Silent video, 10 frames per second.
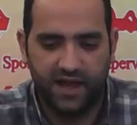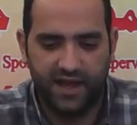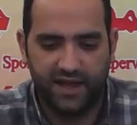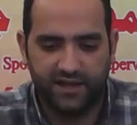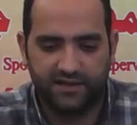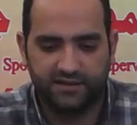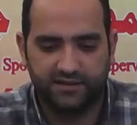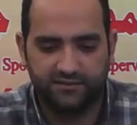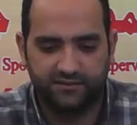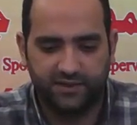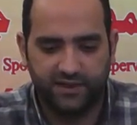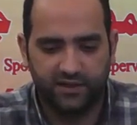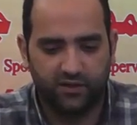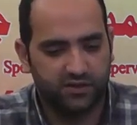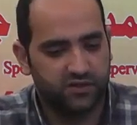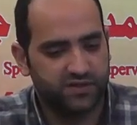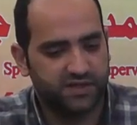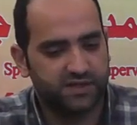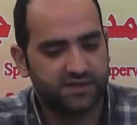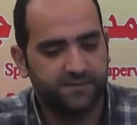And he also
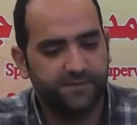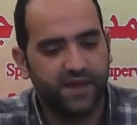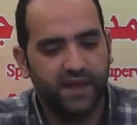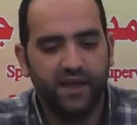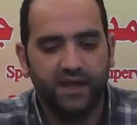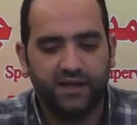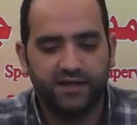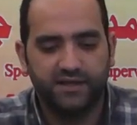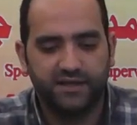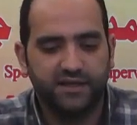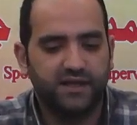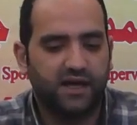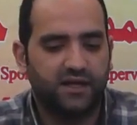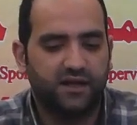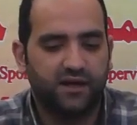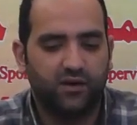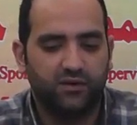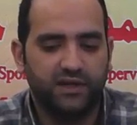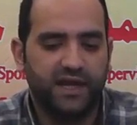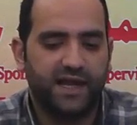says, Indeed, Allah
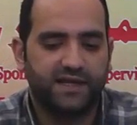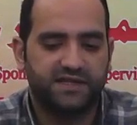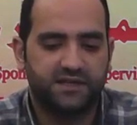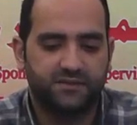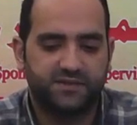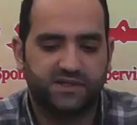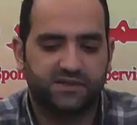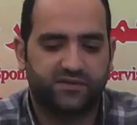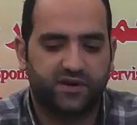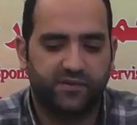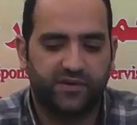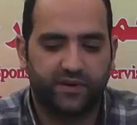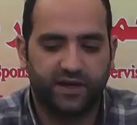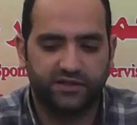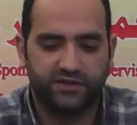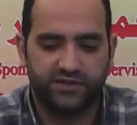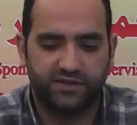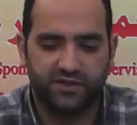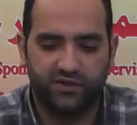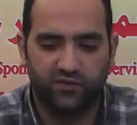only accepts from the
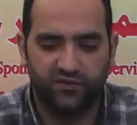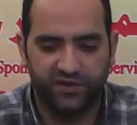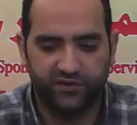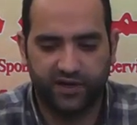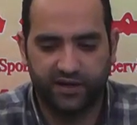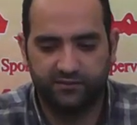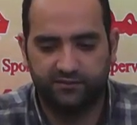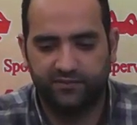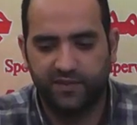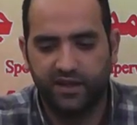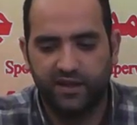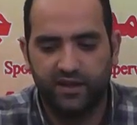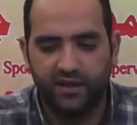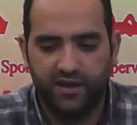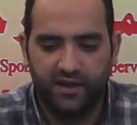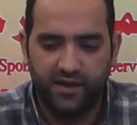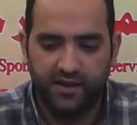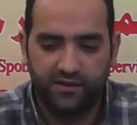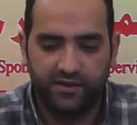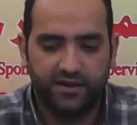righteous who fear Him.
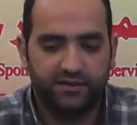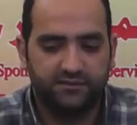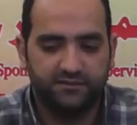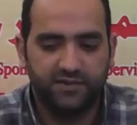Then